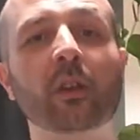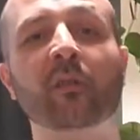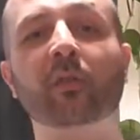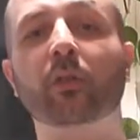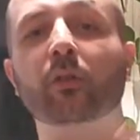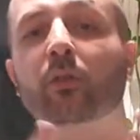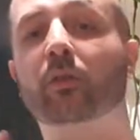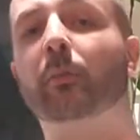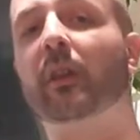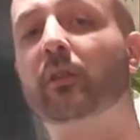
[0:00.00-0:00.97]
If you're new
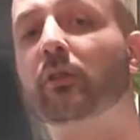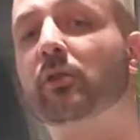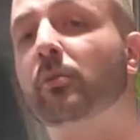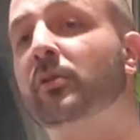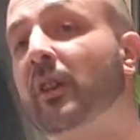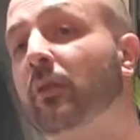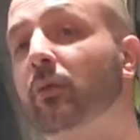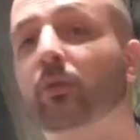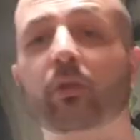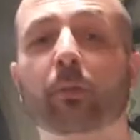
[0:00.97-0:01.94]
to my YouTube
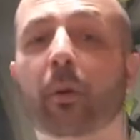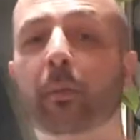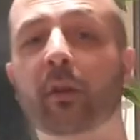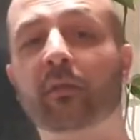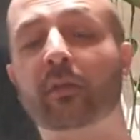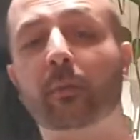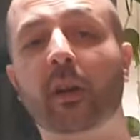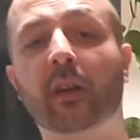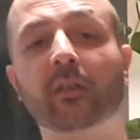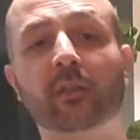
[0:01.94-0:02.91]
channel, just pop over to my
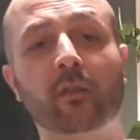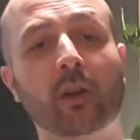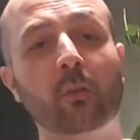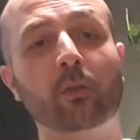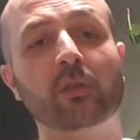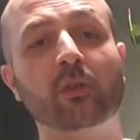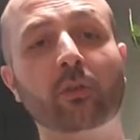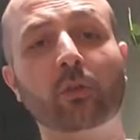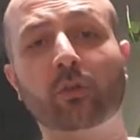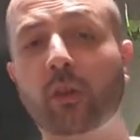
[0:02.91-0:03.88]
Instagram, which is
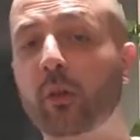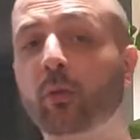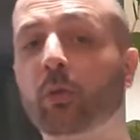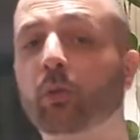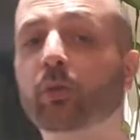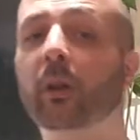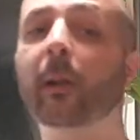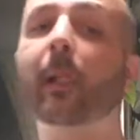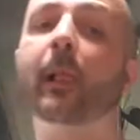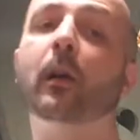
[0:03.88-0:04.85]
also called
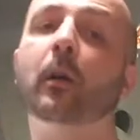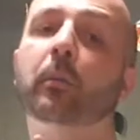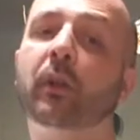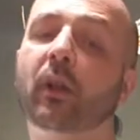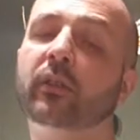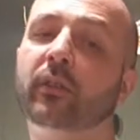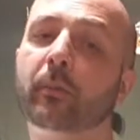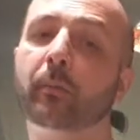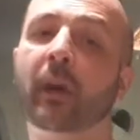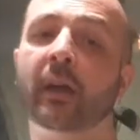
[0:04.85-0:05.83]
Plants
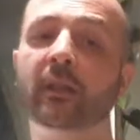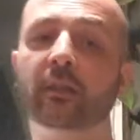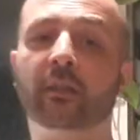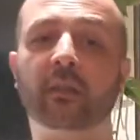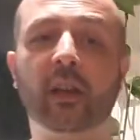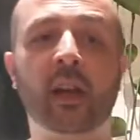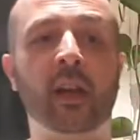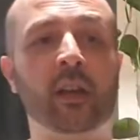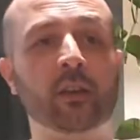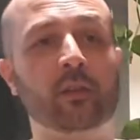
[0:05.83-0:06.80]
and Paints,
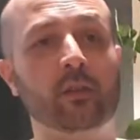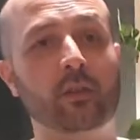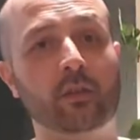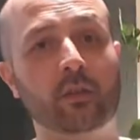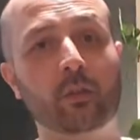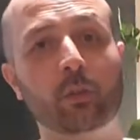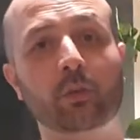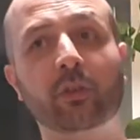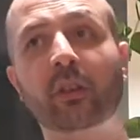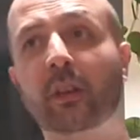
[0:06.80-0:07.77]
and you will
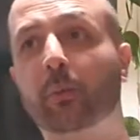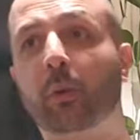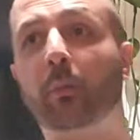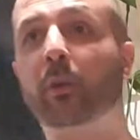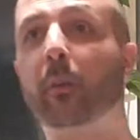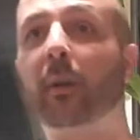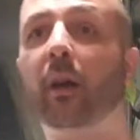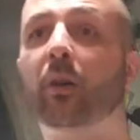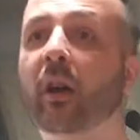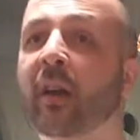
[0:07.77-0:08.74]
see probably
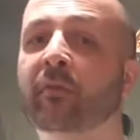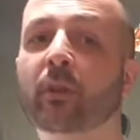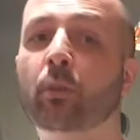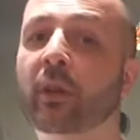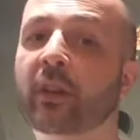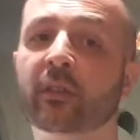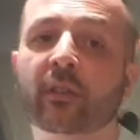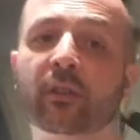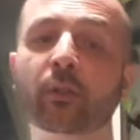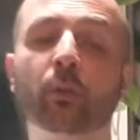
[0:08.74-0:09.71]
about every week to
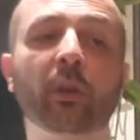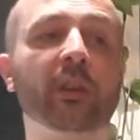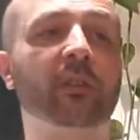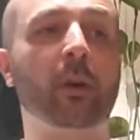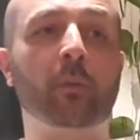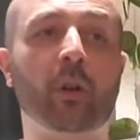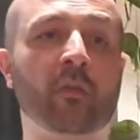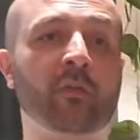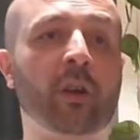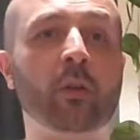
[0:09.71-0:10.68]
2 weeks I put a
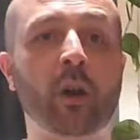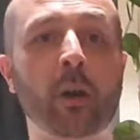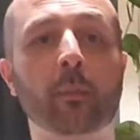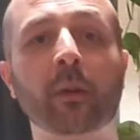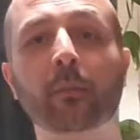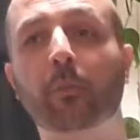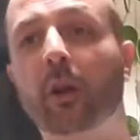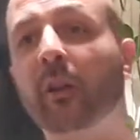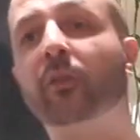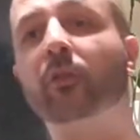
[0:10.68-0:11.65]
vote up in
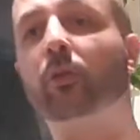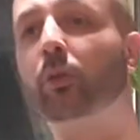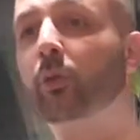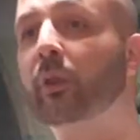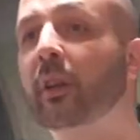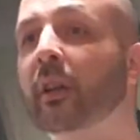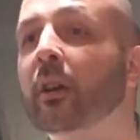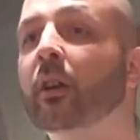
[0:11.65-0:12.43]
my story,